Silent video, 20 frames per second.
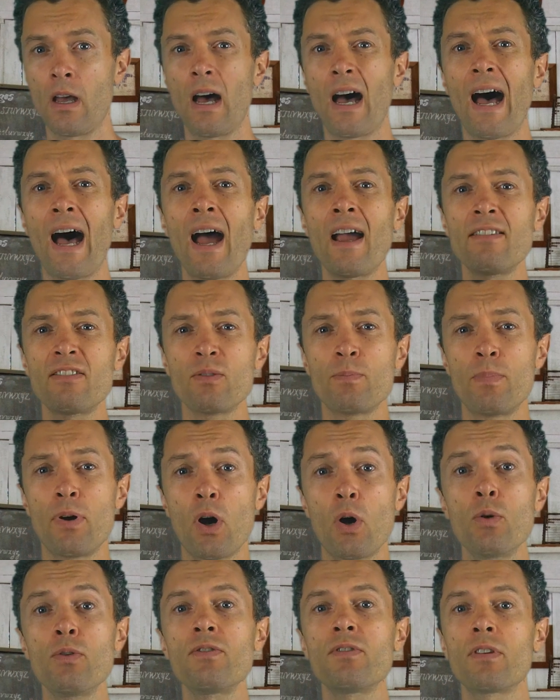I
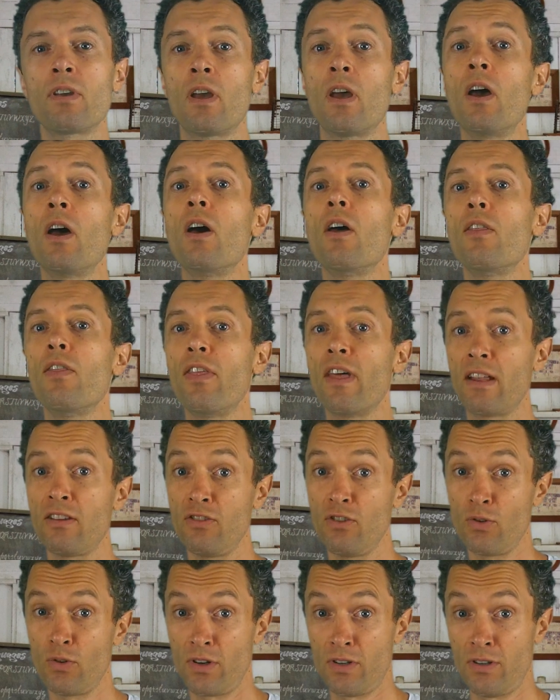suppose that
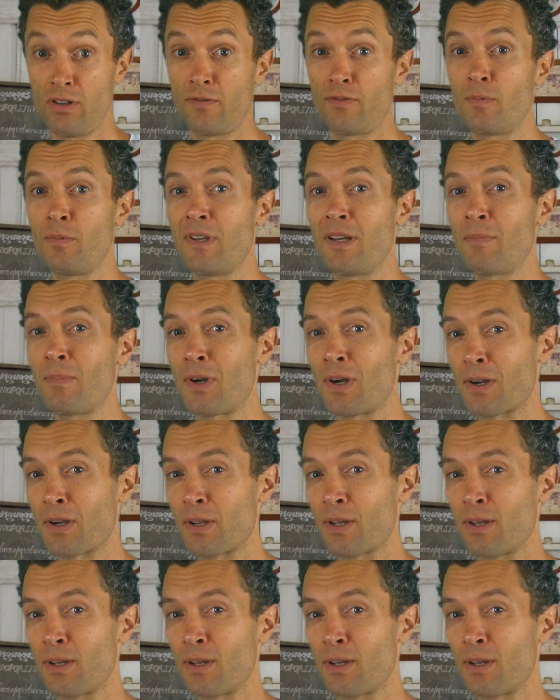you are not from Denmark.